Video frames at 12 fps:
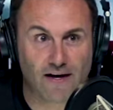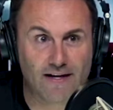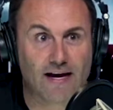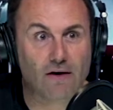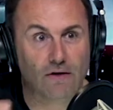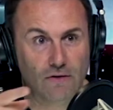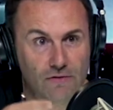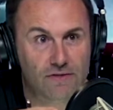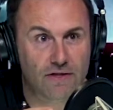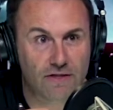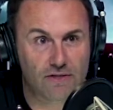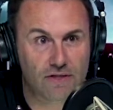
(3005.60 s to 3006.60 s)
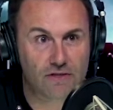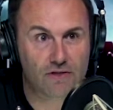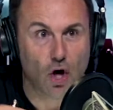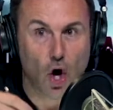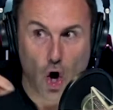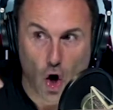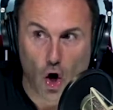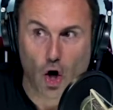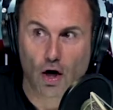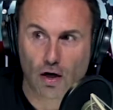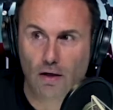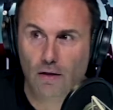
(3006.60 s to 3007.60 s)
we find out hallucinogens
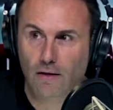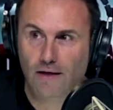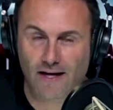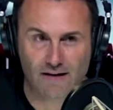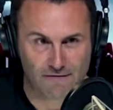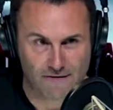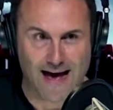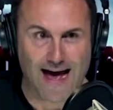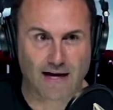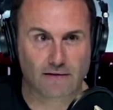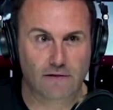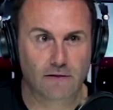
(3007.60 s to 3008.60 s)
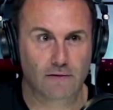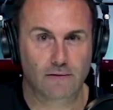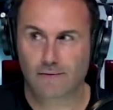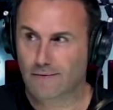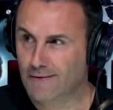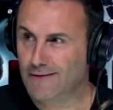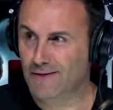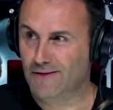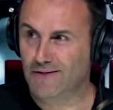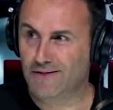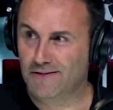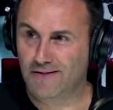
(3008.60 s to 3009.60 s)
are, in fact,
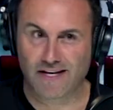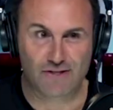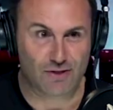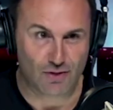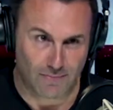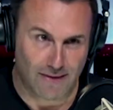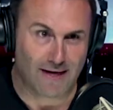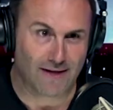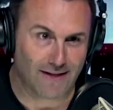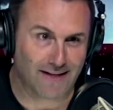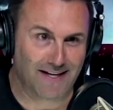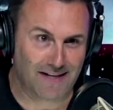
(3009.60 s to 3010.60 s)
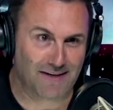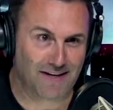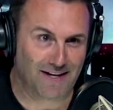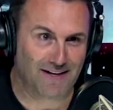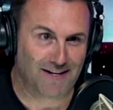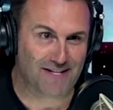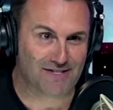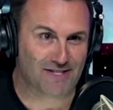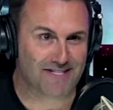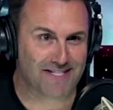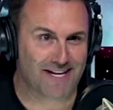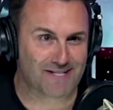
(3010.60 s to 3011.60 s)
instrumental in in in
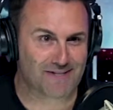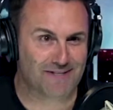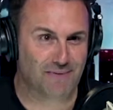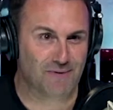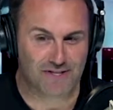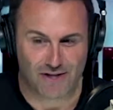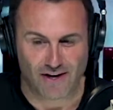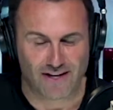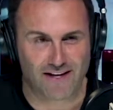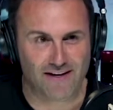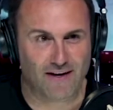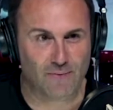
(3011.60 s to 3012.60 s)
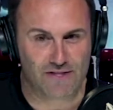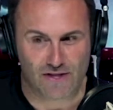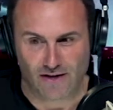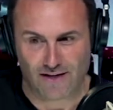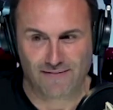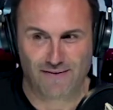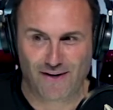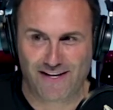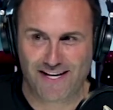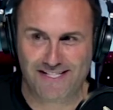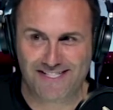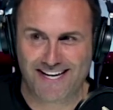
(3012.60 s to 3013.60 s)
success. And we awareness. start get, and we start giving our
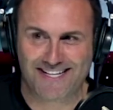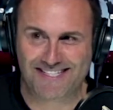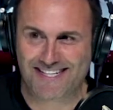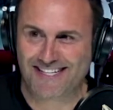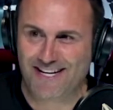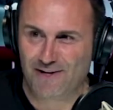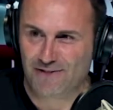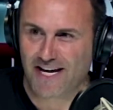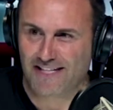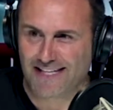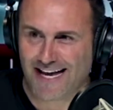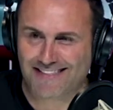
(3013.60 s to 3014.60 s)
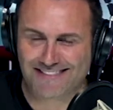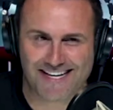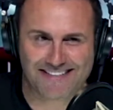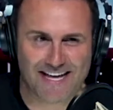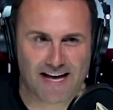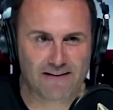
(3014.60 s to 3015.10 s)
kids at 18 here take that take